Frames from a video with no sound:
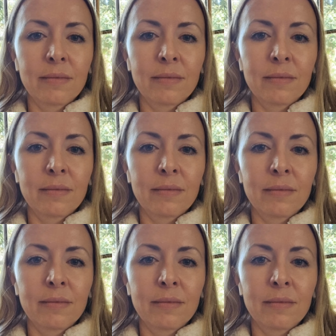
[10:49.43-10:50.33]
sort of
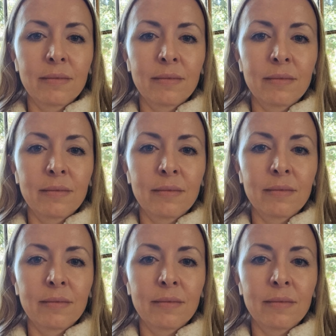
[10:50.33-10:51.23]
skin texture
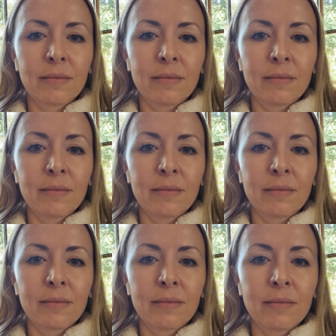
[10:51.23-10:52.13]
as much
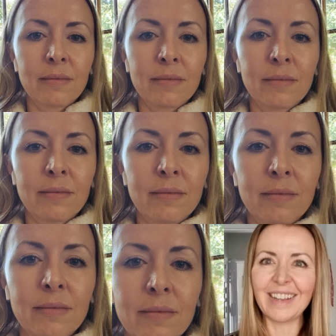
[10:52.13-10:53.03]
as in
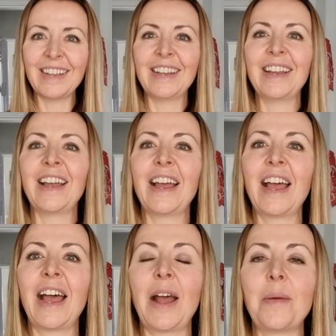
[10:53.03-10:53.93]
person.
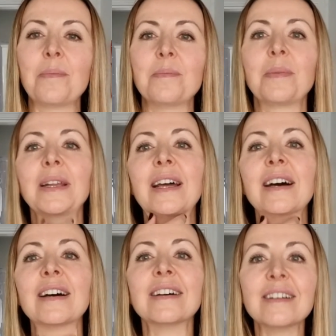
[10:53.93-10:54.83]
But
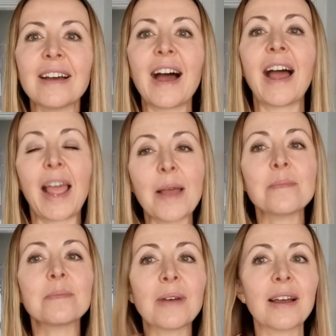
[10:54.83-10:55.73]
I
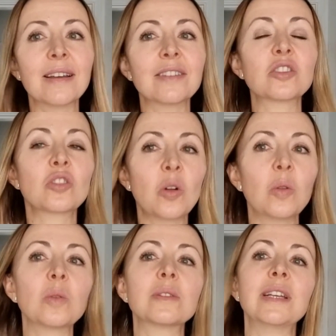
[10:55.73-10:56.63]
am
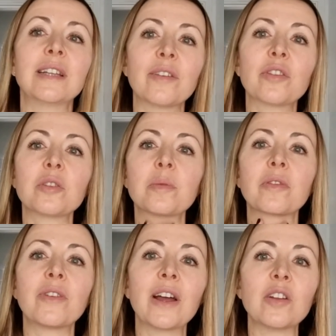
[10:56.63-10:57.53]
sold enough on the
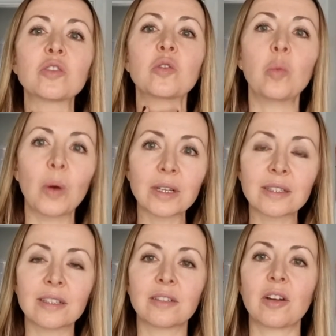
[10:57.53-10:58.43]
Profhilo to
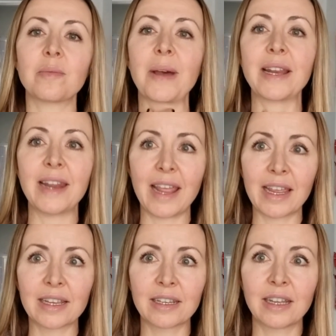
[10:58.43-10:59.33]
want it on my
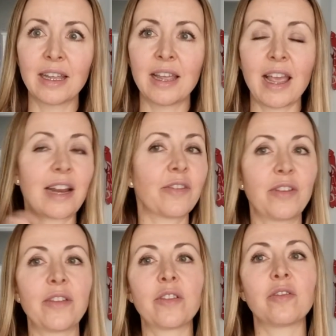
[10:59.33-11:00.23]
neck, and I've
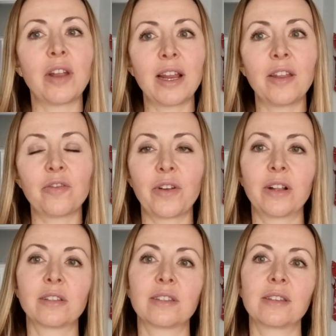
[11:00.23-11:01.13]
never really
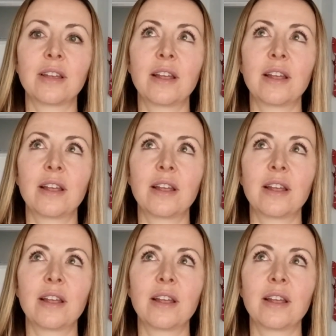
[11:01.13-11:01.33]
felt